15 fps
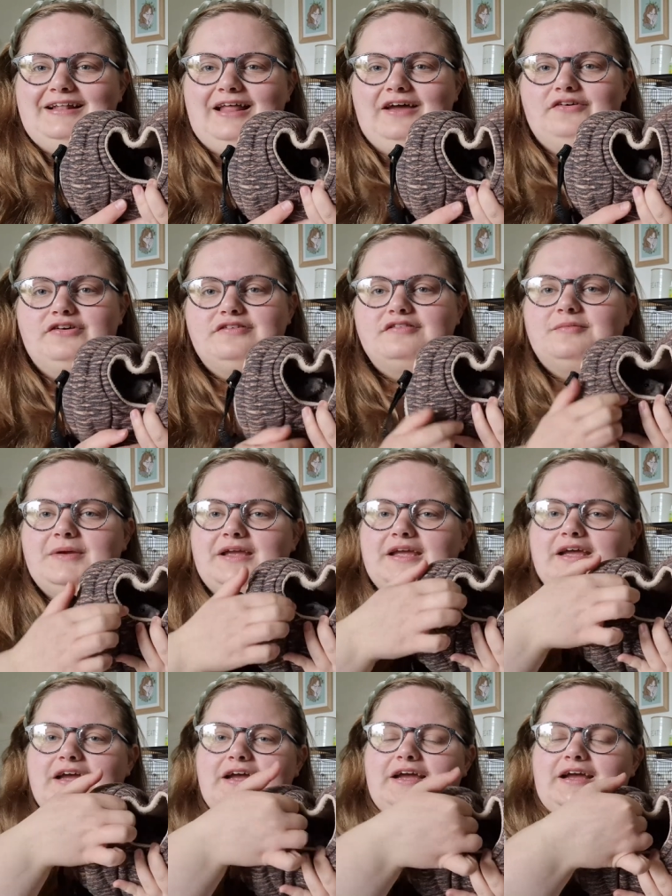hilarious to
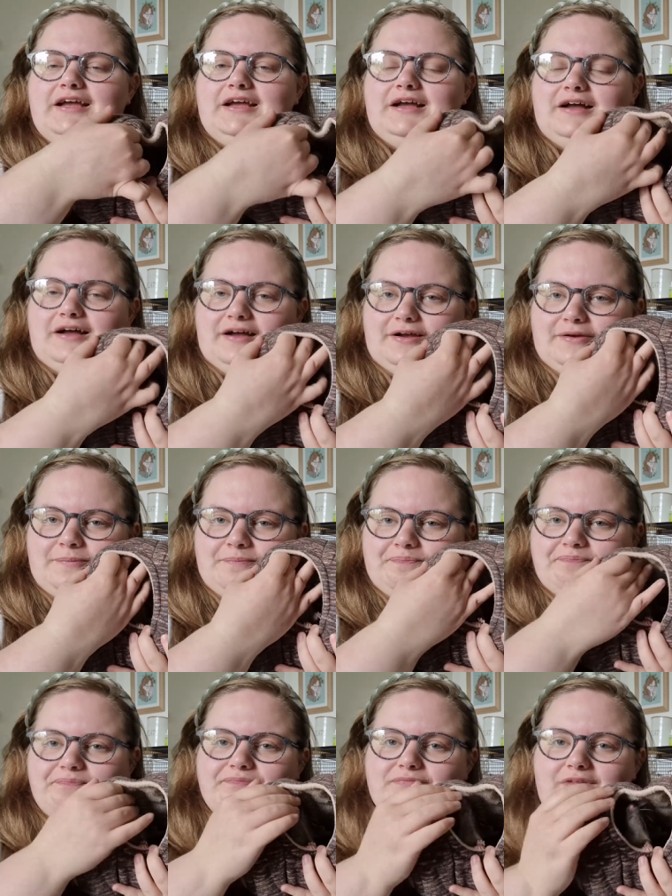me. Um,
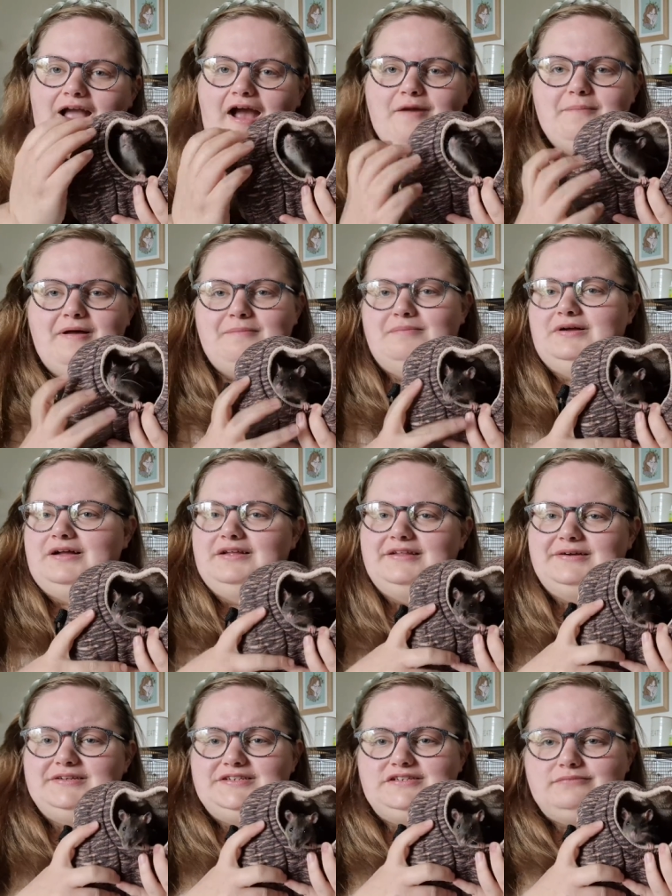I remember
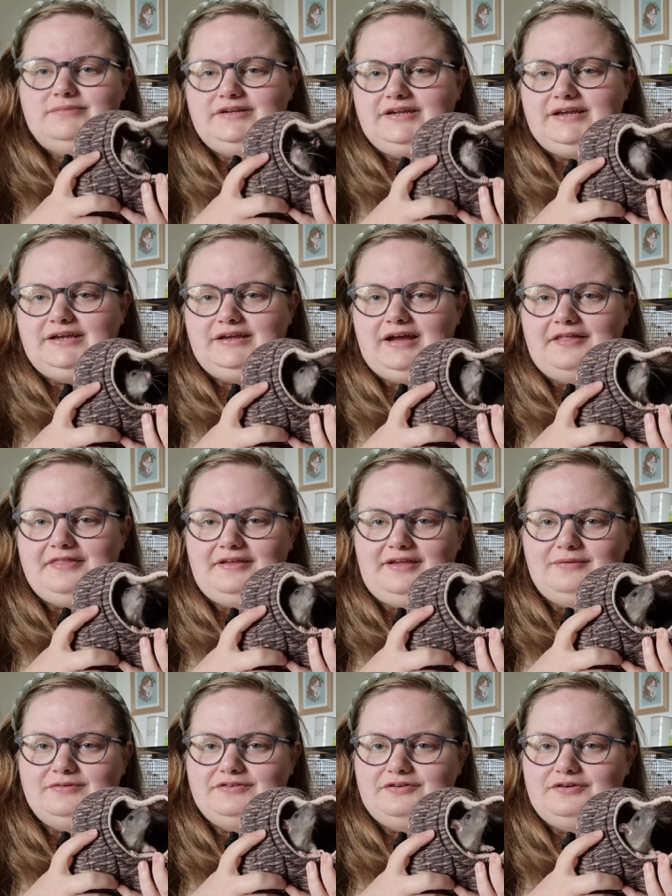there was somebody, I think
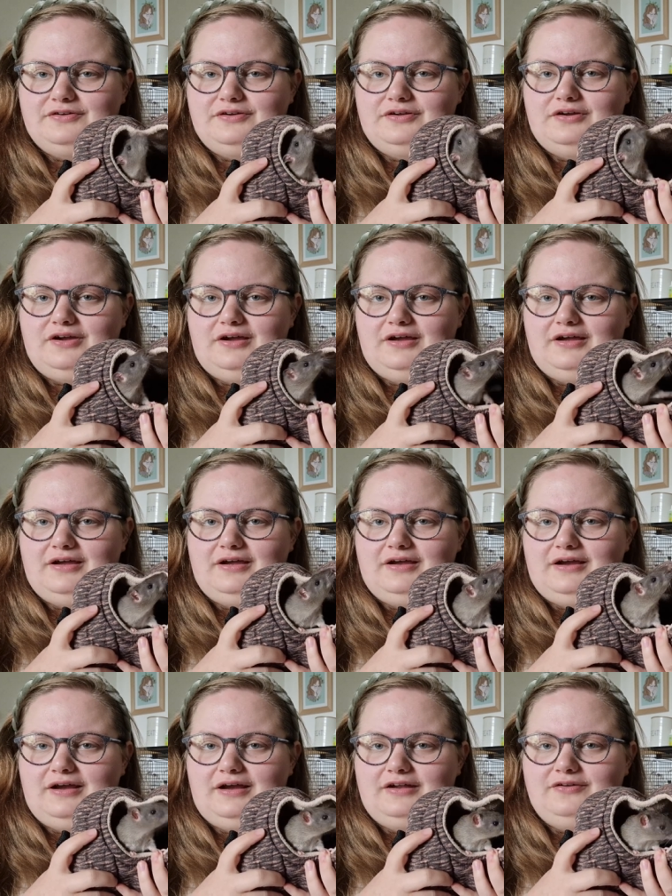it was on
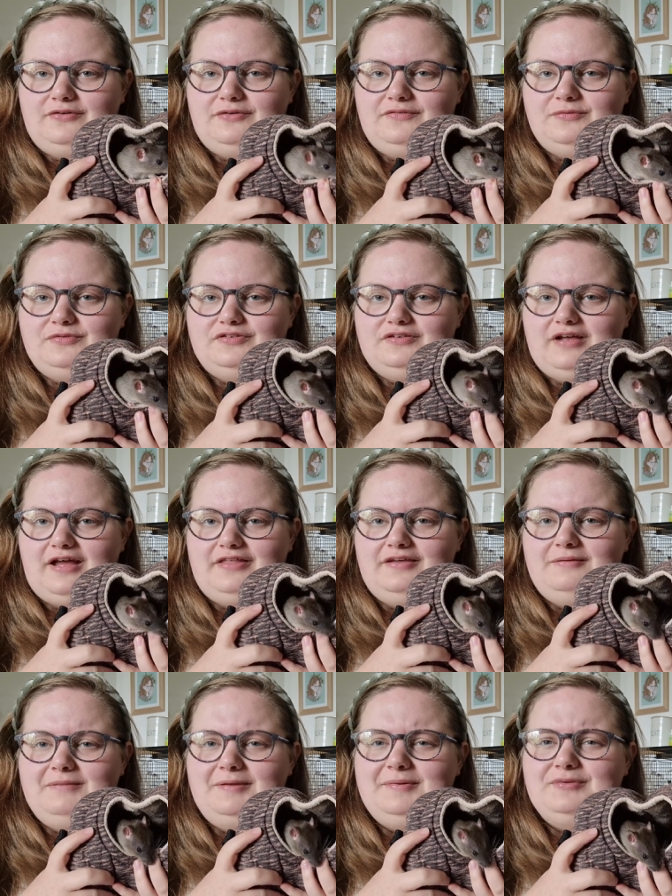I don't know if it was, I
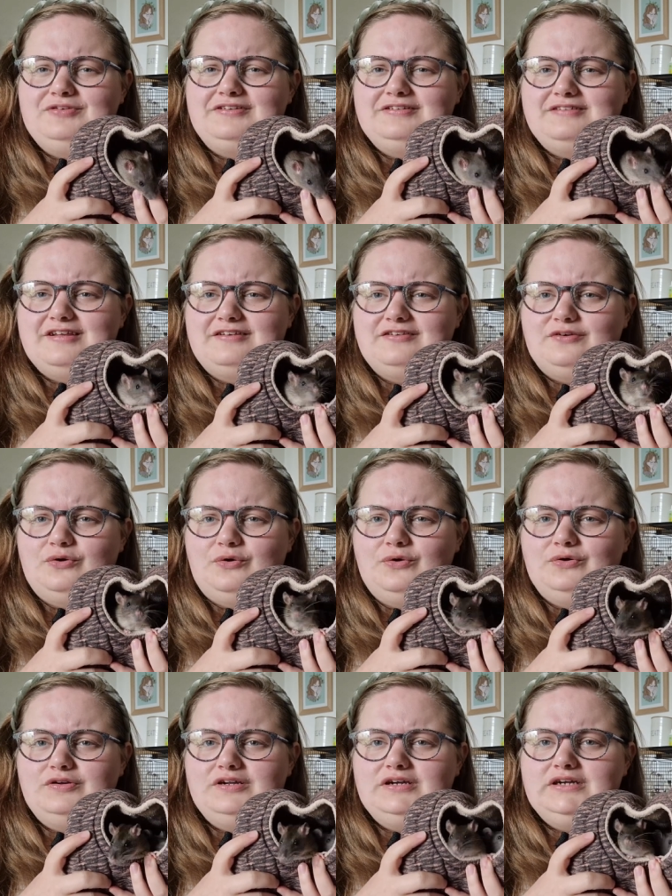think maybe it was on
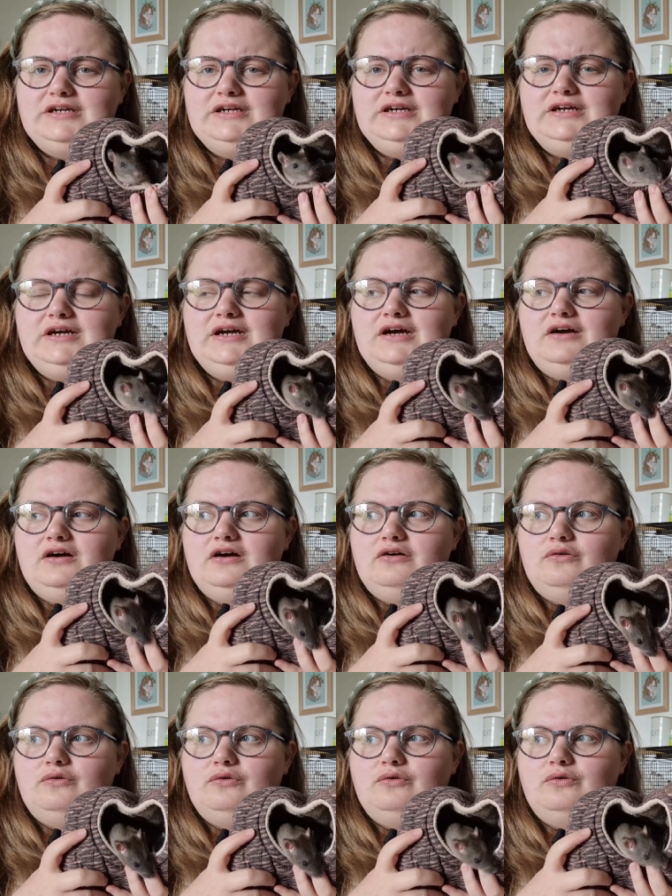Discord
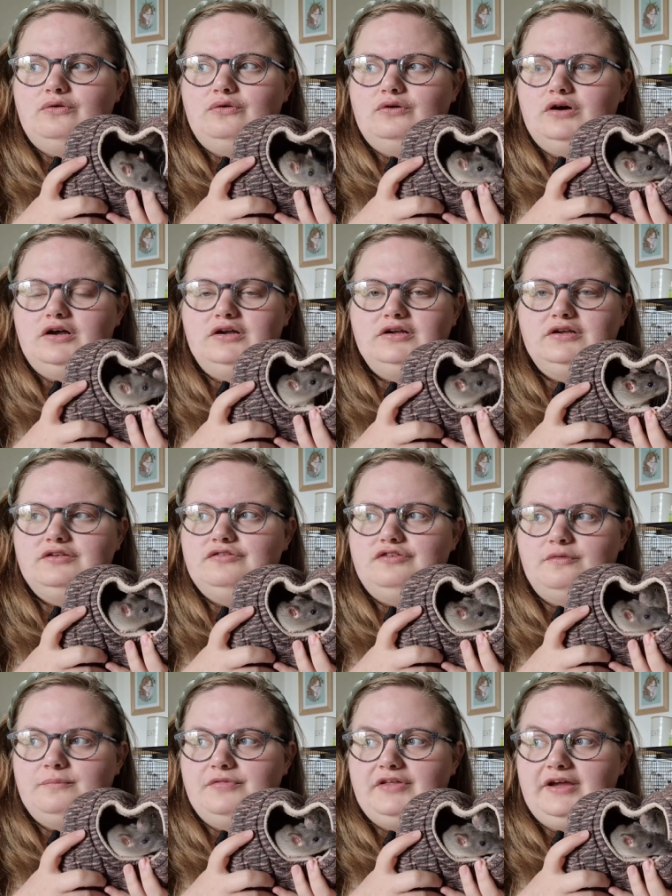or
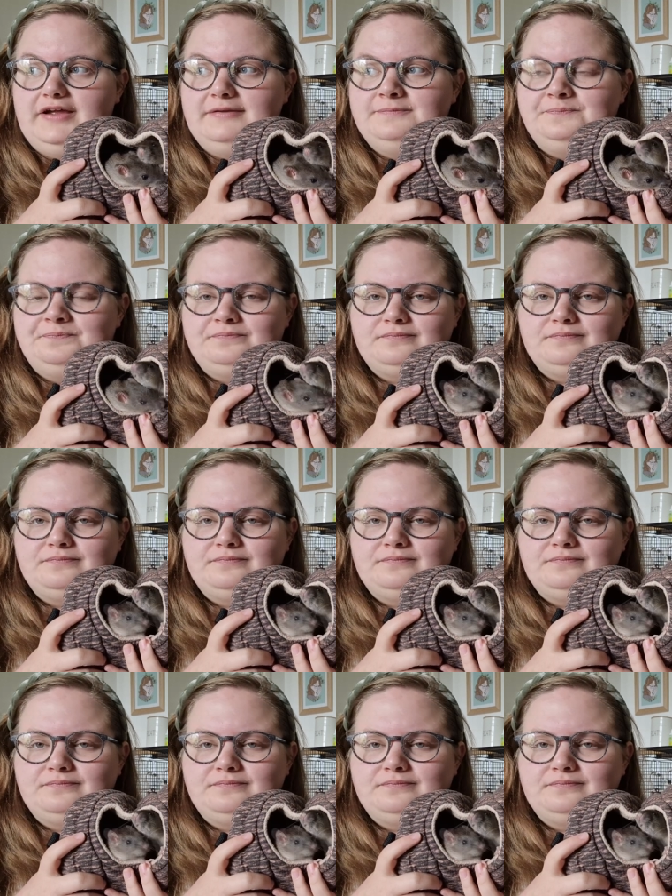something,